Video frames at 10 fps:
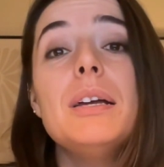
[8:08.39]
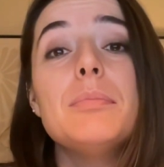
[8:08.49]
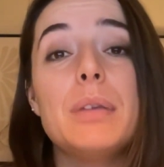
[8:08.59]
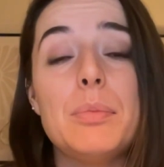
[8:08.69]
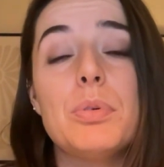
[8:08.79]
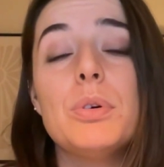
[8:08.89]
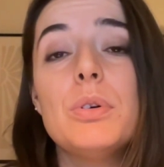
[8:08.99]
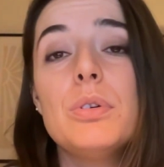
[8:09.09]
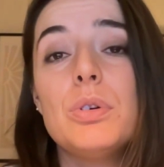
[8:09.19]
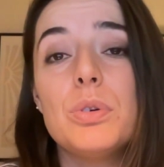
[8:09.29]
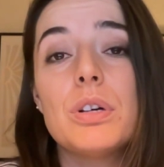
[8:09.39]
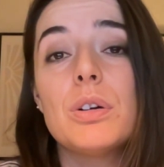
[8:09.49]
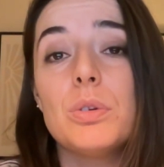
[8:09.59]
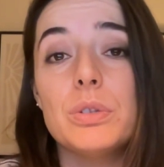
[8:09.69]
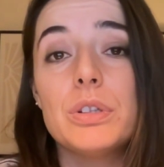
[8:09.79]
people who
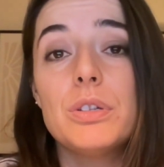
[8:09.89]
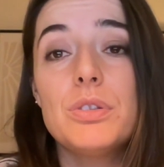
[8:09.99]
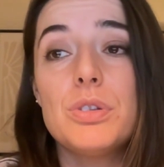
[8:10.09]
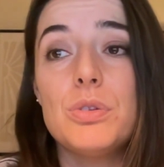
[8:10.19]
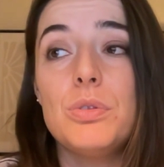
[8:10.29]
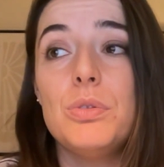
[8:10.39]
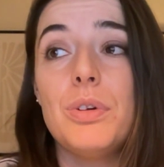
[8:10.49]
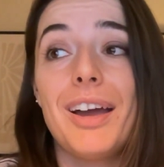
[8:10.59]
are older to